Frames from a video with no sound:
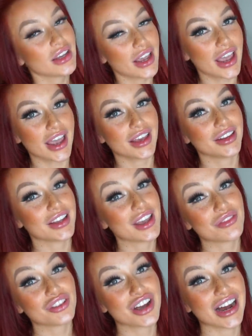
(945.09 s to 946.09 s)
And
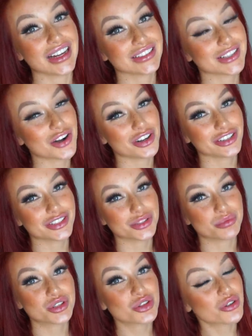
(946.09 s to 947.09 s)
if you guys aren't
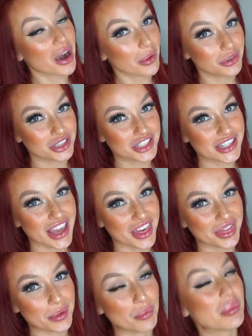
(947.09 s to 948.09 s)
subscribers
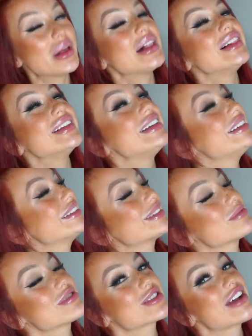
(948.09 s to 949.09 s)
yet, then please
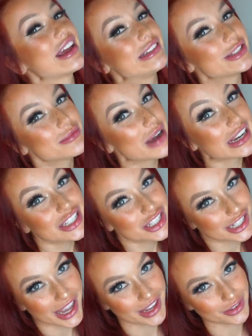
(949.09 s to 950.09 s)
subscribe to my
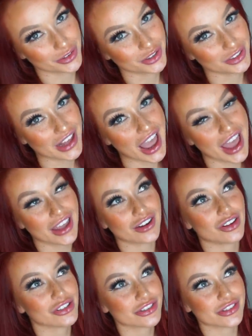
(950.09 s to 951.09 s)
channel and
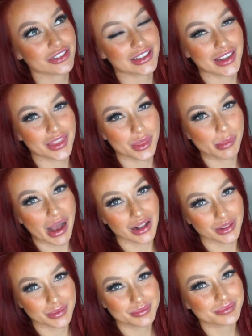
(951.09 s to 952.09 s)
also click the
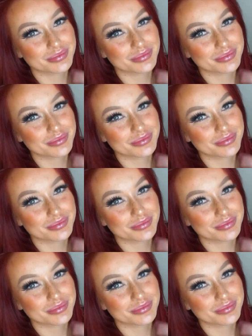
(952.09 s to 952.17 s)
bell.